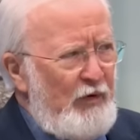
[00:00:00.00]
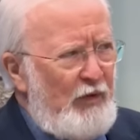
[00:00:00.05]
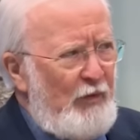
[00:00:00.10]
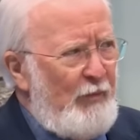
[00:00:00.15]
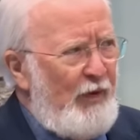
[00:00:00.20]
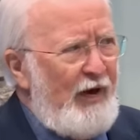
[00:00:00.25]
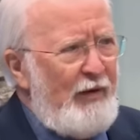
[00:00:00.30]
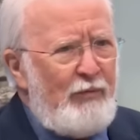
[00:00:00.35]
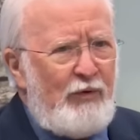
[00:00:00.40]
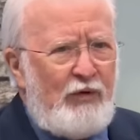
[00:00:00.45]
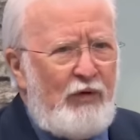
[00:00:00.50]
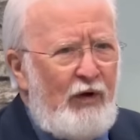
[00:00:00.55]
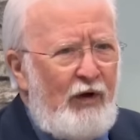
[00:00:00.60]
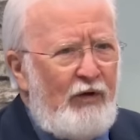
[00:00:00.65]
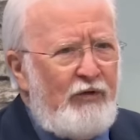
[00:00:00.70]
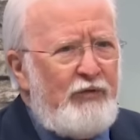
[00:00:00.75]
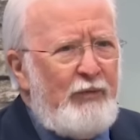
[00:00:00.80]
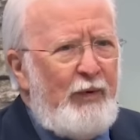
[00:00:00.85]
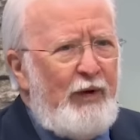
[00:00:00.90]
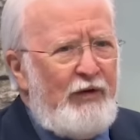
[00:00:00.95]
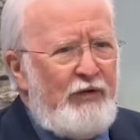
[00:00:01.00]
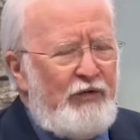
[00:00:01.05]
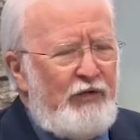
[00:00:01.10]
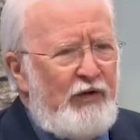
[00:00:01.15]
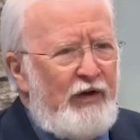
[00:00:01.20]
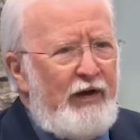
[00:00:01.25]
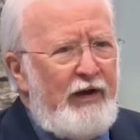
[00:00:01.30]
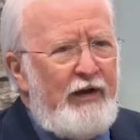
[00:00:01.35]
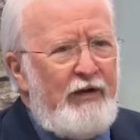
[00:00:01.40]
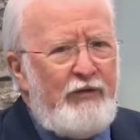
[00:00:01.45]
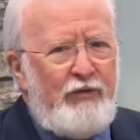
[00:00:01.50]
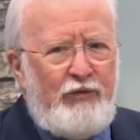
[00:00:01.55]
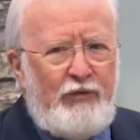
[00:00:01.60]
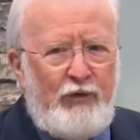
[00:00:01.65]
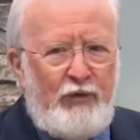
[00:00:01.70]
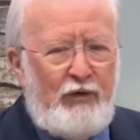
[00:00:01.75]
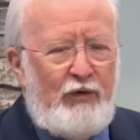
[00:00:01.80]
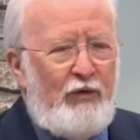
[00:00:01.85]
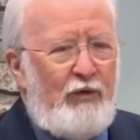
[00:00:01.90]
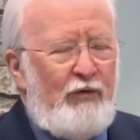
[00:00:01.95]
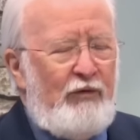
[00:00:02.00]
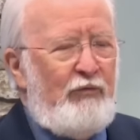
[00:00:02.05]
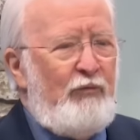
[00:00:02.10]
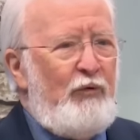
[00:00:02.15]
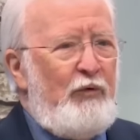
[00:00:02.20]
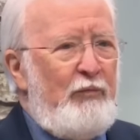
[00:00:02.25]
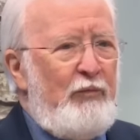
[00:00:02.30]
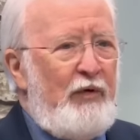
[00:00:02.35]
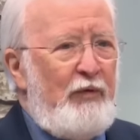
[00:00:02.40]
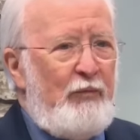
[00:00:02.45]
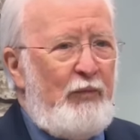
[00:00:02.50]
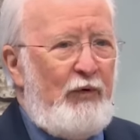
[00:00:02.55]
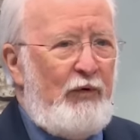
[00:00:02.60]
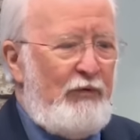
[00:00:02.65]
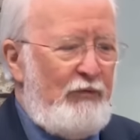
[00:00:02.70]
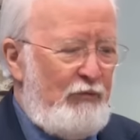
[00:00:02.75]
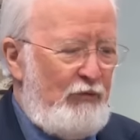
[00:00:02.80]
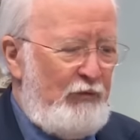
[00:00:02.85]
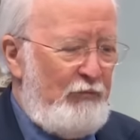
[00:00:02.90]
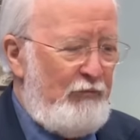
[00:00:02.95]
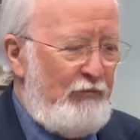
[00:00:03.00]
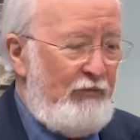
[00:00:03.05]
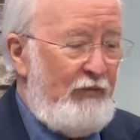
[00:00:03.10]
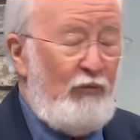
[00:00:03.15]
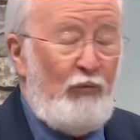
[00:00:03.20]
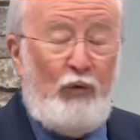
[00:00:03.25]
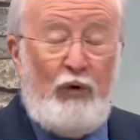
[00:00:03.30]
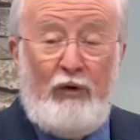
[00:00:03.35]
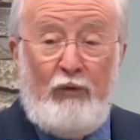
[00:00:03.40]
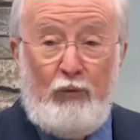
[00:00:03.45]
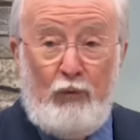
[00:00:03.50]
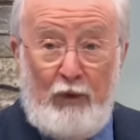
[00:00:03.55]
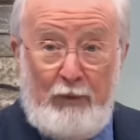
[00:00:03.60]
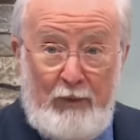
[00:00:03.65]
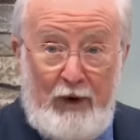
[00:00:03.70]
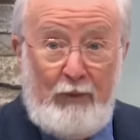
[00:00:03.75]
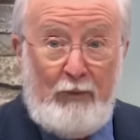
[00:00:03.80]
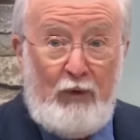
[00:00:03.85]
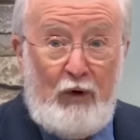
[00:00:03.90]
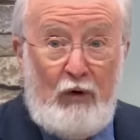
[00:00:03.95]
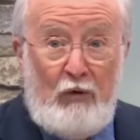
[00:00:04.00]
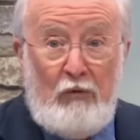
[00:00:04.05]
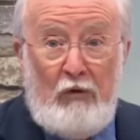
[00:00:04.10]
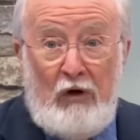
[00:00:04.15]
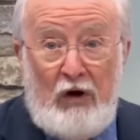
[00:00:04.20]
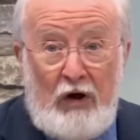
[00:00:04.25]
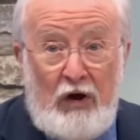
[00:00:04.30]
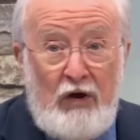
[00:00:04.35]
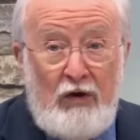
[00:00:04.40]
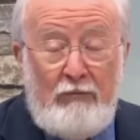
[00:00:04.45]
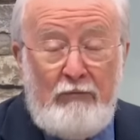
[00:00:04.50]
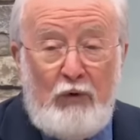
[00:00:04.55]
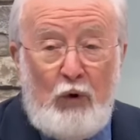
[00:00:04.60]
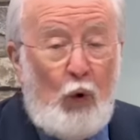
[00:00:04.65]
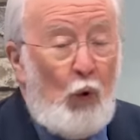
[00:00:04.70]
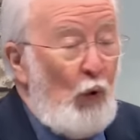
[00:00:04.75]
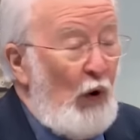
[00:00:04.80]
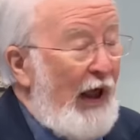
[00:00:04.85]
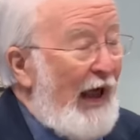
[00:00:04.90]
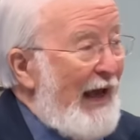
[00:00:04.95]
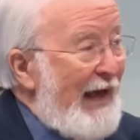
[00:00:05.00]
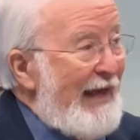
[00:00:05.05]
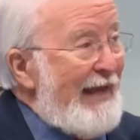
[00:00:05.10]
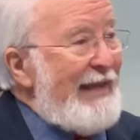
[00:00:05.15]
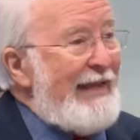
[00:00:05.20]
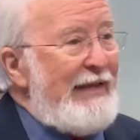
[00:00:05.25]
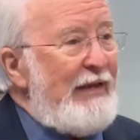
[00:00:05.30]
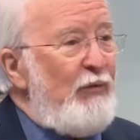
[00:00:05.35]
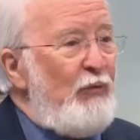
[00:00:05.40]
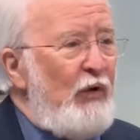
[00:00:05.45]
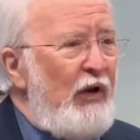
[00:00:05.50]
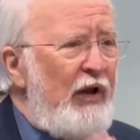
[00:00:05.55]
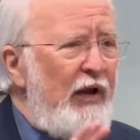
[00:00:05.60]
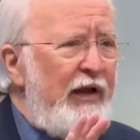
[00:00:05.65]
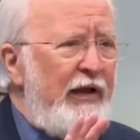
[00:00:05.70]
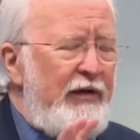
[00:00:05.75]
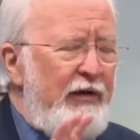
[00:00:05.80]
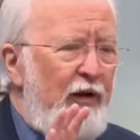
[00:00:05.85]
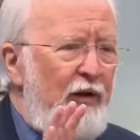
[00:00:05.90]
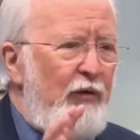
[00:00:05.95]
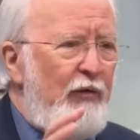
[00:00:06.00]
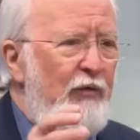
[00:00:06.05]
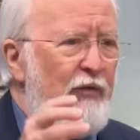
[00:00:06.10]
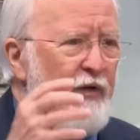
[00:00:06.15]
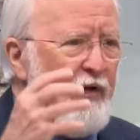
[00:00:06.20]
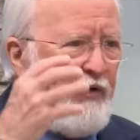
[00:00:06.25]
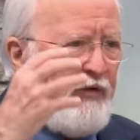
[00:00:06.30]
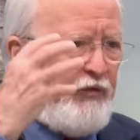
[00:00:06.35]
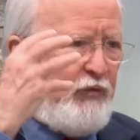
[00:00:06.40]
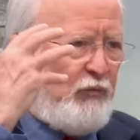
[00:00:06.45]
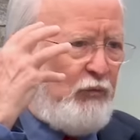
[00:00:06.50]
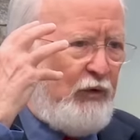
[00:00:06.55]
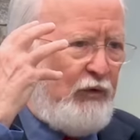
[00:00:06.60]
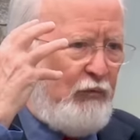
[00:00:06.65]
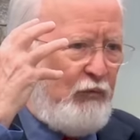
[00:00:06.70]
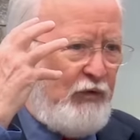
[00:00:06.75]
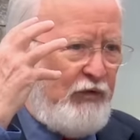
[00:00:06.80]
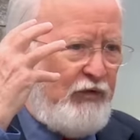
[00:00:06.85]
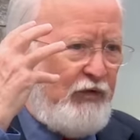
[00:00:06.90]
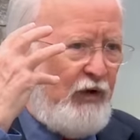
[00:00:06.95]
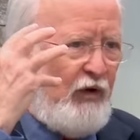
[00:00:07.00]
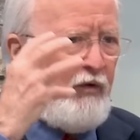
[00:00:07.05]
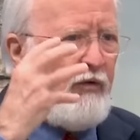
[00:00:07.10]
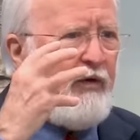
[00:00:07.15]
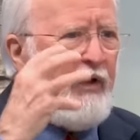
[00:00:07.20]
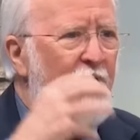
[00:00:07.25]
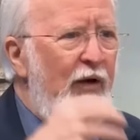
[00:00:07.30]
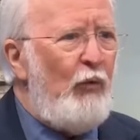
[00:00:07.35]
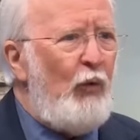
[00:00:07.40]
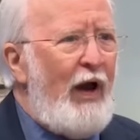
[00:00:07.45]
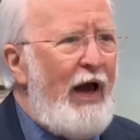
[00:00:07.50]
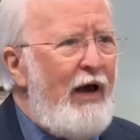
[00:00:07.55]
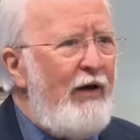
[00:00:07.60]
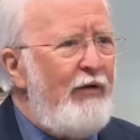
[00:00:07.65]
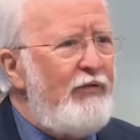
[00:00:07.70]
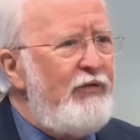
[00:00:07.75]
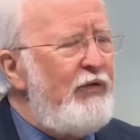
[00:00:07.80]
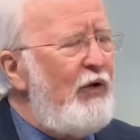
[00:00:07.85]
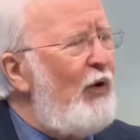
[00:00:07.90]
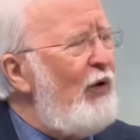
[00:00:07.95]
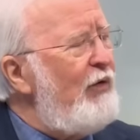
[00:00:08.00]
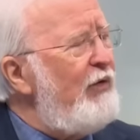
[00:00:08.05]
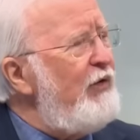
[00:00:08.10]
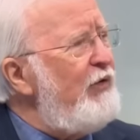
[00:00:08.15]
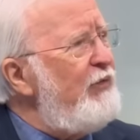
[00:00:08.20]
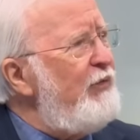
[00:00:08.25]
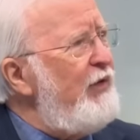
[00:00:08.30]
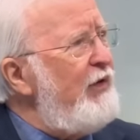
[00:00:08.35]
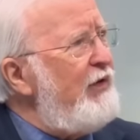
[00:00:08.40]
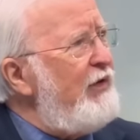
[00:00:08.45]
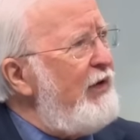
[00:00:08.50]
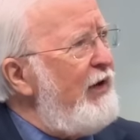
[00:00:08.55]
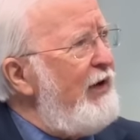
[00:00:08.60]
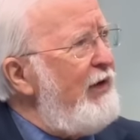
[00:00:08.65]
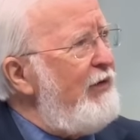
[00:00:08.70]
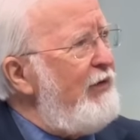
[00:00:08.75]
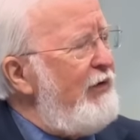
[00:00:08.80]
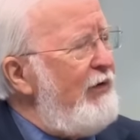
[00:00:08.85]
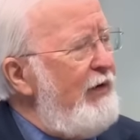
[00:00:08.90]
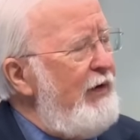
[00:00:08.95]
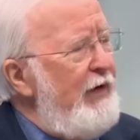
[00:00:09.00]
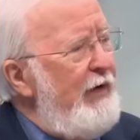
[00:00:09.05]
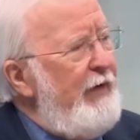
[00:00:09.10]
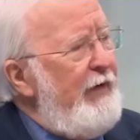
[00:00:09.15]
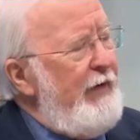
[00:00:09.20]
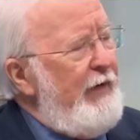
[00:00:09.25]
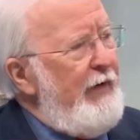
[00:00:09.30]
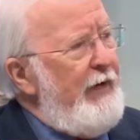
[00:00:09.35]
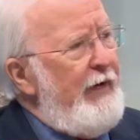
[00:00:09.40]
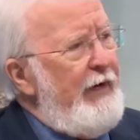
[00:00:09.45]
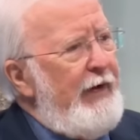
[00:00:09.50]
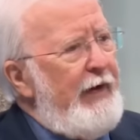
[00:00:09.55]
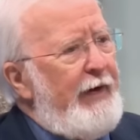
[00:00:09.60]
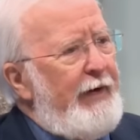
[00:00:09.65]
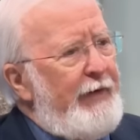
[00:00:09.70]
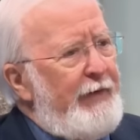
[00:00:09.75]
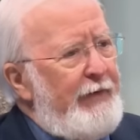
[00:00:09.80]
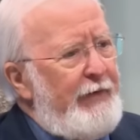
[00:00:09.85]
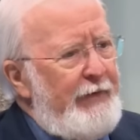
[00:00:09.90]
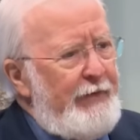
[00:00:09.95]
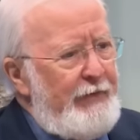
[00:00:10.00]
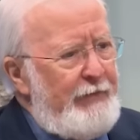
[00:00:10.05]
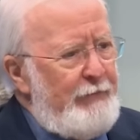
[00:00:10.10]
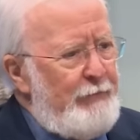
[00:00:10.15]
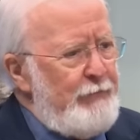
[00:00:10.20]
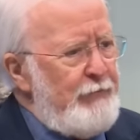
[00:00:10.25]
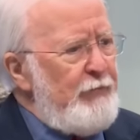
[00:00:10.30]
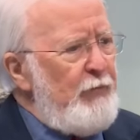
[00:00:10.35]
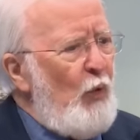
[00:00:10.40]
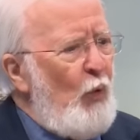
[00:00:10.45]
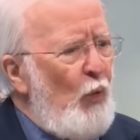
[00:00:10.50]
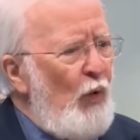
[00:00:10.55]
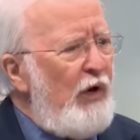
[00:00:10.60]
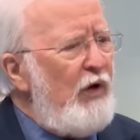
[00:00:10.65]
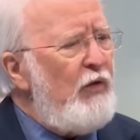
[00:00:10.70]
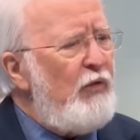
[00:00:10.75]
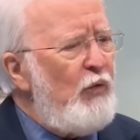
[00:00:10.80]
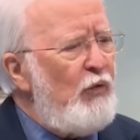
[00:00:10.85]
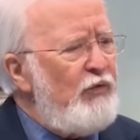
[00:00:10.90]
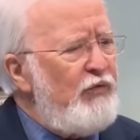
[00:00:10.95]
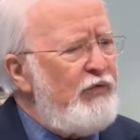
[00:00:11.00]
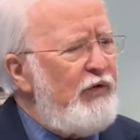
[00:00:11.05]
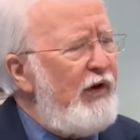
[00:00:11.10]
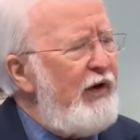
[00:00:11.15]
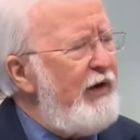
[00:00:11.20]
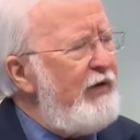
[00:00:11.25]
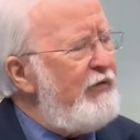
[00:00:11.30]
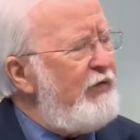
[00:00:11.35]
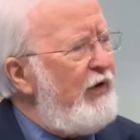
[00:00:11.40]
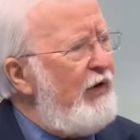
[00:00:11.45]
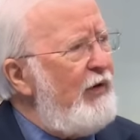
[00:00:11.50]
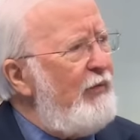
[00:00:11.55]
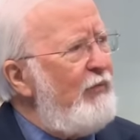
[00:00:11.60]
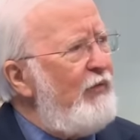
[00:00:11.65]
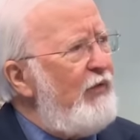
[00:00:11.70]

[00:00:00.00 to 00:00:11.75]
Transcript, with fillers: the Bible talks about giants, you know, and we remember we remember Goliath and, and other things, and we, we say, okay, how does all this fit together? And where did those giants come